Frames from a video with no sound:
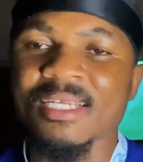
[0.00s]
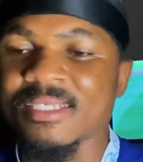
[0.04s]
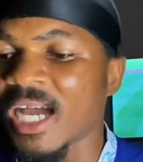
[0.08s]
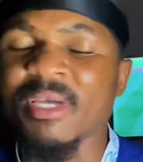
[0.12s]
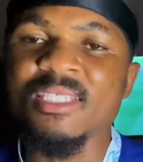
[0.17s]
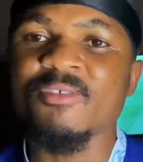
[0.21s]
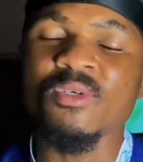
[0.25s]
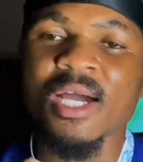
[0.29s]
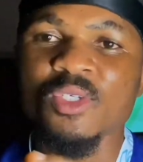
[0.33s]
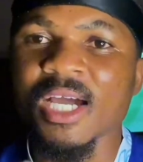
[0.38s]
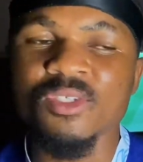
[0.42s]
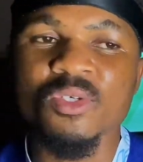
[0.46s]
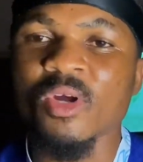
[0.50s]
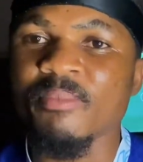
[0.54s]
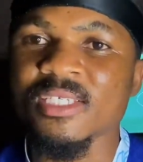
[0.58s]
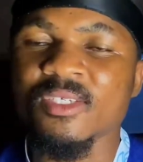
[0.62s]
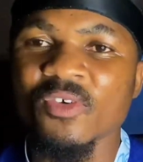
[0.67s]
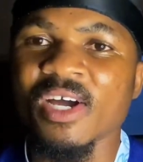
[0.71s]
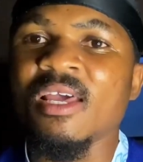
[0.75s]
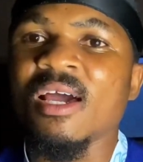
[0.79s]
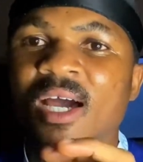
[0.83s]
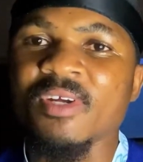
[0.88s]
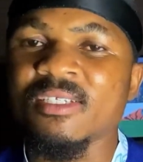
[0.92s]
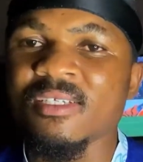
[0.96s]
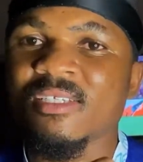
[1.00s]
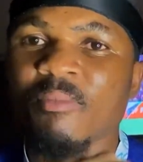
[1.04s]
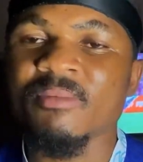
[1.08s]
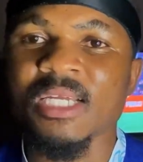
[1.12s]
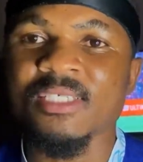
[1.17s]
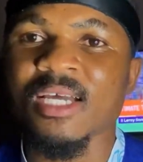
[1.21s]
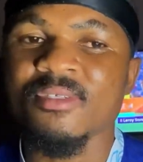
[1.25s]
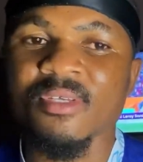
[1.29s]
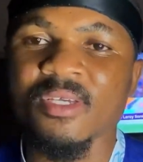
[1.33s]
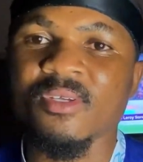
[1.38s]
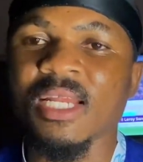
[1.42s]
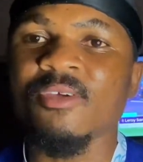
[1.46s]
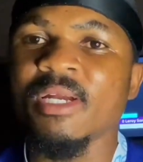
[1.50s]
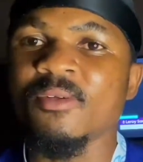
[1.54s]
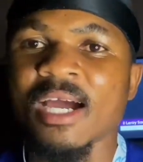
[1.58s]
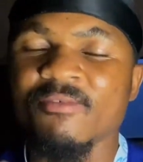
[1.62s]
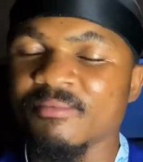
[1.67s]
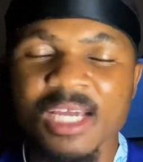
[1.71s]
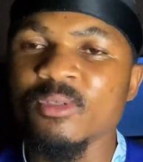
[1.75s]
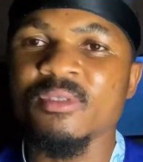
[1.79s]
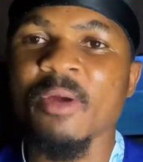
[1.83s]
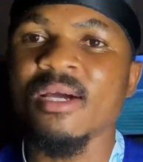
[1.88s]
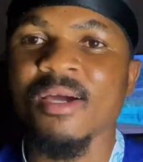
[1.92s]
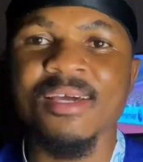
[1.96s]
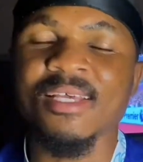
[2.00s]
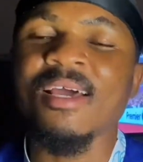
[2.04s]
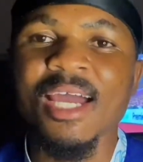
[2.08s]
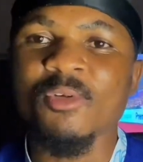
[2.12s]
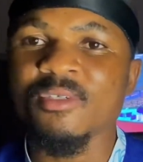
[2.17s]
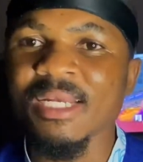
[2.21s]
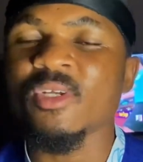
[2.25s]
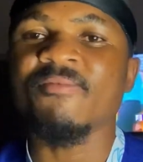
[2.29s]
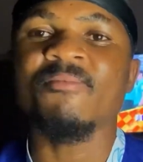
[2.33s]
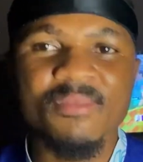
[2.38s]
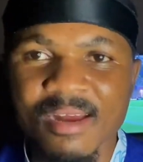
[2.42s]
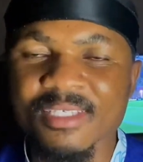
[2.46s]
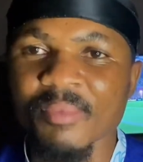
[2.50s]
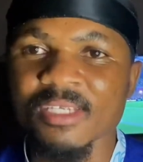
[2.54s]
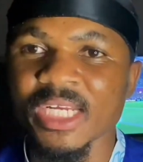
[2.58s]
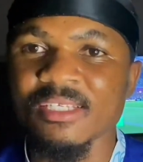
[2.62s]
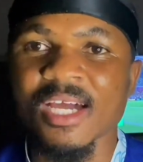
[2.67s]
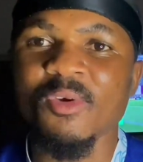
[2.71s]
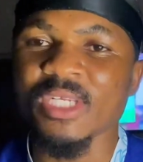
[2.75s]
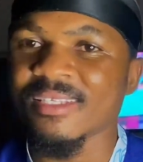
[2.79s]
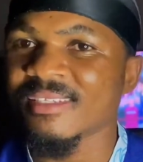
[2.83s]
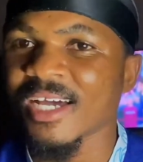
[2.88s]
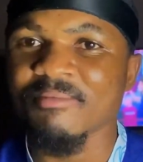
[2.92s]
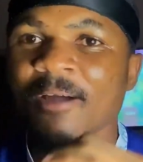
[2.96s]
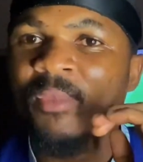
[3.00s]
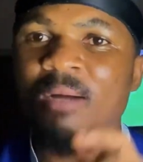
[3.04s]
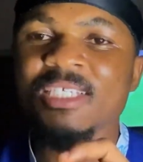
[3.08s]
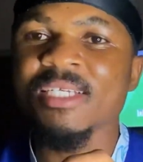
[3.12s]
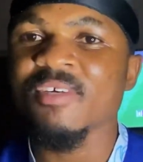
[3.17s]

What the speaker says: but like I said earlier,